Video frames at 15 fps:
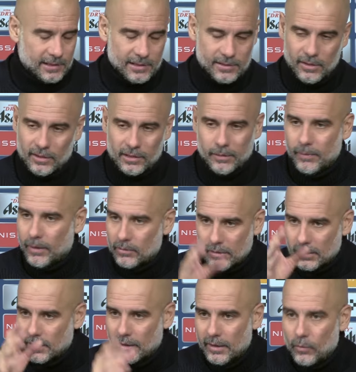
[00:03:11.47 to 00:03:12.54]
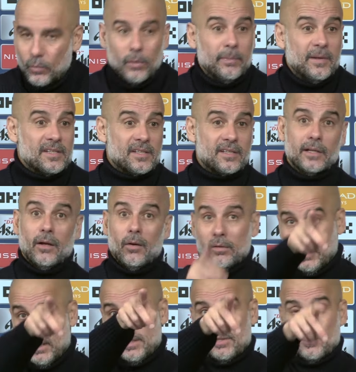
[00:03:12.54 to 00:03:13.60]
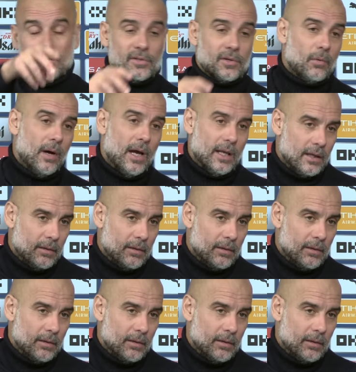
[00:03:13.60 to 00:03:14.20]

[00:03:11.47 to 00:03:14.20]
It's not about, we're busy saying, oh, that is the reason why,